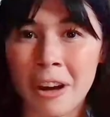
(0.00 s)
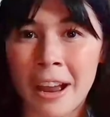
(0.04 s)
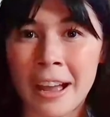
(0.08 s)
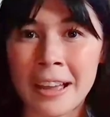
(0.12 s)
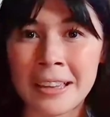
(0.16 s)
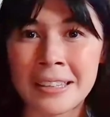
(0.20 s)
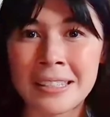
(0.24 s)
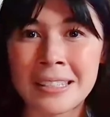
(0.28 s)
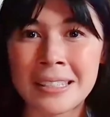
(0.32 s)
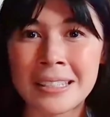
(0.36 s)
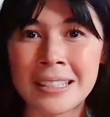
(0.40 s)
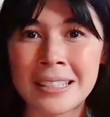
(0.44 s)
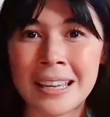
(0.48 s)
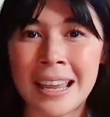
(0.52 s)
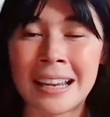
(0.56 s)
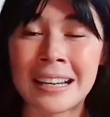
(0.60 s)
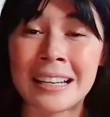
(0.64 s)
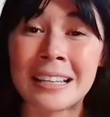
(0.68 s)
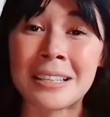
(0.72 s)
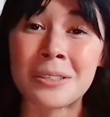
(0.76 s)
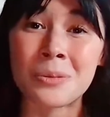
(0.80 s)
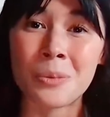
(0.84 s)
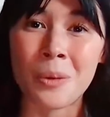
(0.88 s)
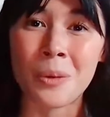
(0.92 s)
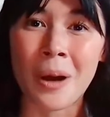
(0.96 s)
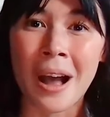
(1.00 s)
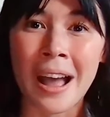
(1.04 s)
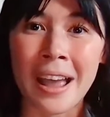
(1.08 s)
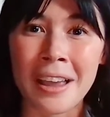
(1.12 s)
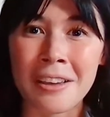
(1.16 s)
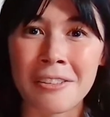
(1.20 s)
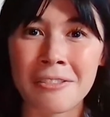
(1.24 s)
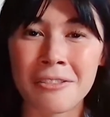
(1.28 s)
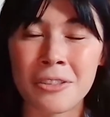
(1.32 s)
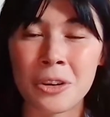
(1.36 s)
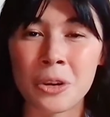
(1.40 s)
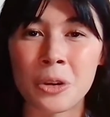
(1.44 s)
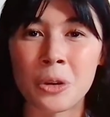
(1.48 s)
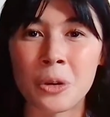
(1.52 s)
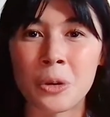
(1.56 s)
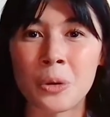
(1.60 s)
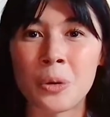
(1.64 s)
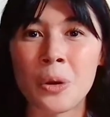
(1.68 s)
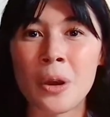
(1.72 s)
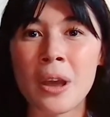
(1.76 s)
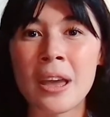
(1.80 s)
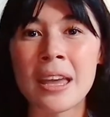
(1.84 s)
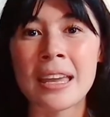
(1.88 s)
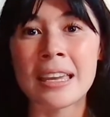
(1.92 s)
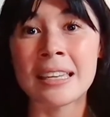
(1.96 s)
Rust and his wife, who
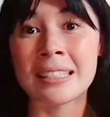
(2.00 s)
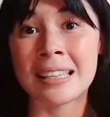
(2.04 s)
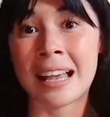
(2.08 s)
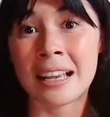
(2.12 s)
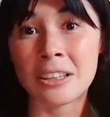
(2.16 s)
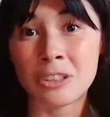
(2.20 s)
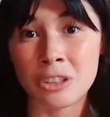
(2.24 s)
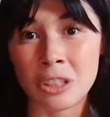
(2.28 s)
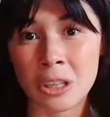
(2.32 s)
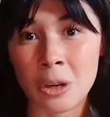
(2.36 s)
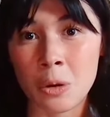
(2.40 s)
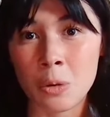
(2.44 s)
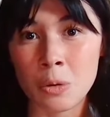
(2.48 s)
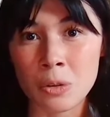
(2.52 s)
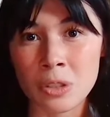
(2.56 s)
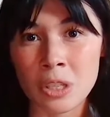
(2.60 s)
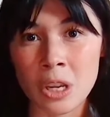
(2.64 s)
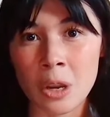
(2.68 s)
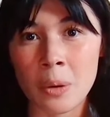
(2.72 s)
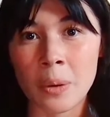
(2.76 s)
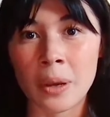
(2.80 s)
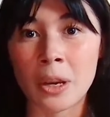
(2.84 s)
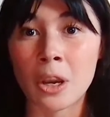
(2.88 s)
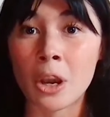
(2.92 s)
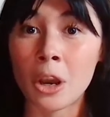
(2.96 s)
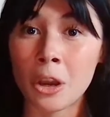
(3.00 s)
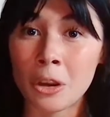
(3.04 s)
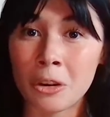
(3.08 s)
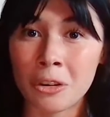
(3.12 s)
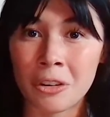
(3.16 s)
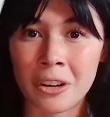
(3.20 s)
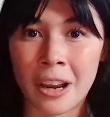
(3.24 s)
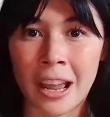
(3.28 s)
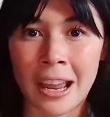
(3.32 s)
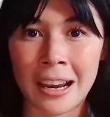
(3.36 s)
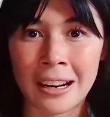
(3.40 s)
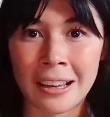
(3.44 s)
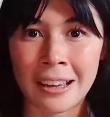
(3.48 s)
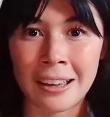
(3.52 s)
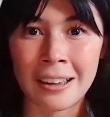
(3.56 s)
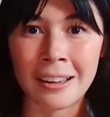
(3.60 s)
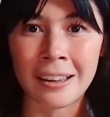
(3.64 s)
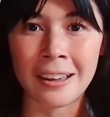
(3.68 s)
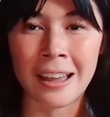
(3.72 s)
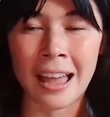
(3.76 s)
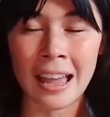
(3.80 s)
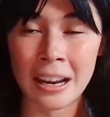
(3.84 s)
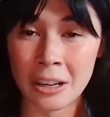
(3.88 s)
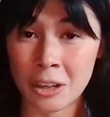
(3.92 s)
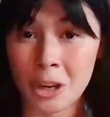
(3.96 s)
is actually also a co-creator
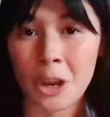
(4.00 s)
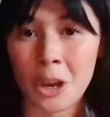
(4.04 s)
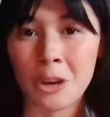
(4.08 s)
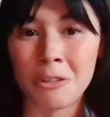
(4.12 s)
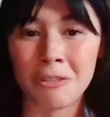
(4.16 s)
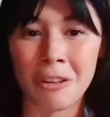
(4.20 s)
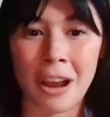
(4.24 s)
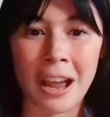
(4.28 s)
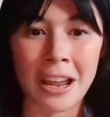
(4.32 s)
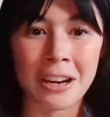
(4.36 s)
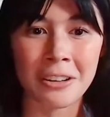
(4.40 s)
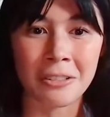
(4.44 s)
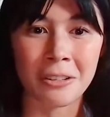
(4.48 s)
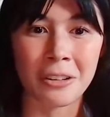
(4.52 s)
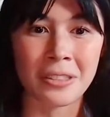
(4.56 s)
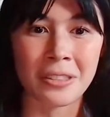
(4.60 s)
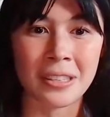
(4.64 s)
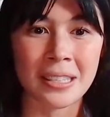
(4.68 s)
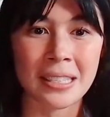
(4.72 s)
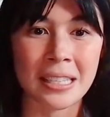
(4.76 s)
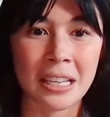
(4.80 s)
and co-writer on the